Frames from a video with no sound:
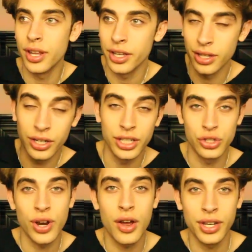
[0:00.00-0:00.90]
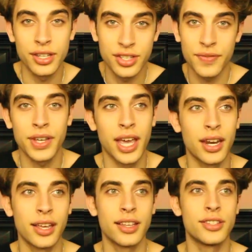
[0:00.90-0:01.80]
and like literally drowning and
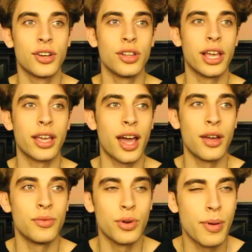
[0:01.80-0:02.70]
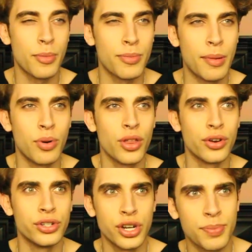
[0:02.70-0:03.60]
suffocating until like I remember my
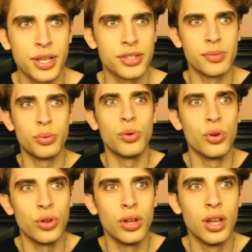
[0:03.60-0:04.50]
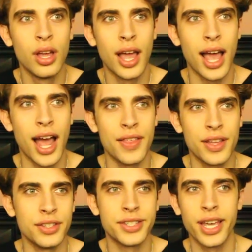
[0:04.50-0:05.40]
brother jumping to the pool and
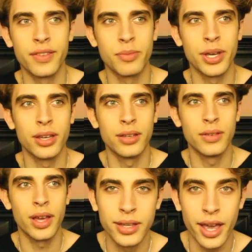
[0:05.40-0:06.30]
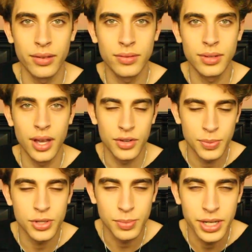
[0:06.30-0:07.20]
then saving me. Yeah. I was
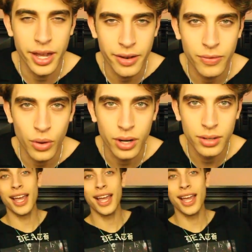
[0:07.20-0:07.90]
supposed to be dead at four.